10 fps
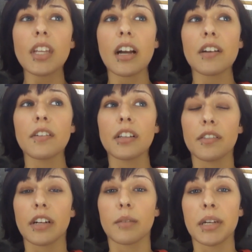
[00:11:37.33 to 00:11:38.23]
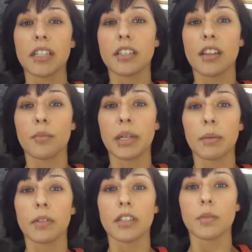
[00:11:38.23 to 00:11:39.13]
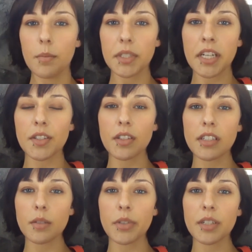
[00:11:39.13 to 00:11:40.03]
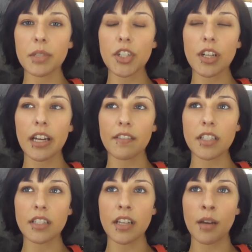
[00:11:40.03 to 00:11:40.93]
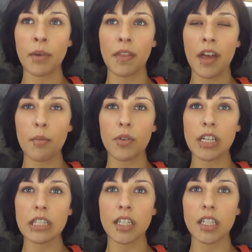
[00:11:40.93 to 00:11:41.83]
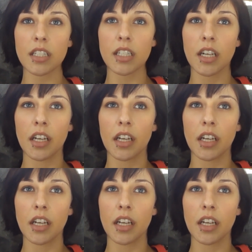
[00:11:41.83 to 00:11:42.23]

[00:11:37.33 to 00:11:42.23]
I really recommend it to other people as well. But yeah, so that's pretty much all I have to say about that process.